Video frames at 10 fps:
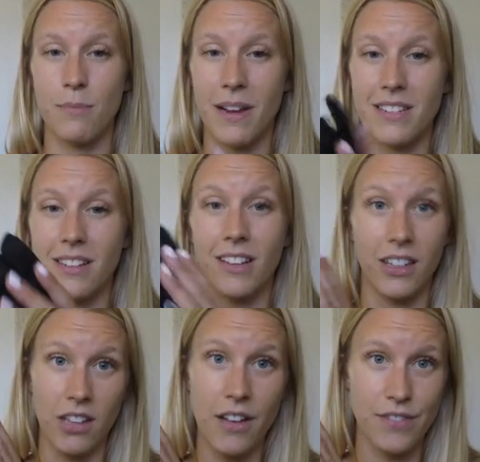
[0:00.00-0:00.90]
basically
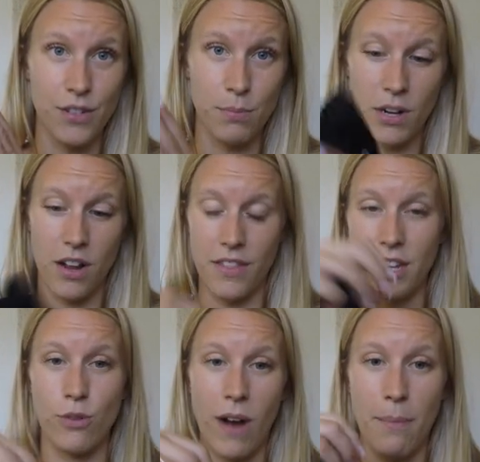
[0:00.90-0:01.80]
gloves you put on and then
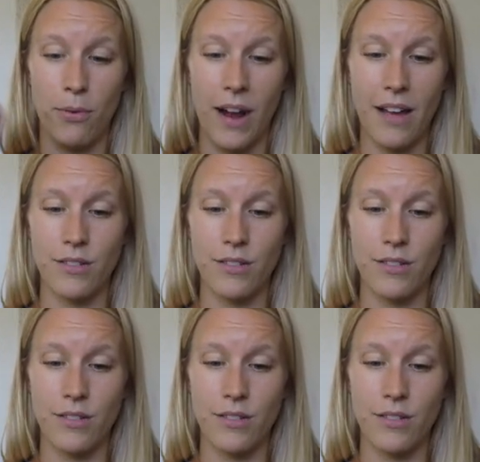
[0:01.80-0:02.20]
you wrap around.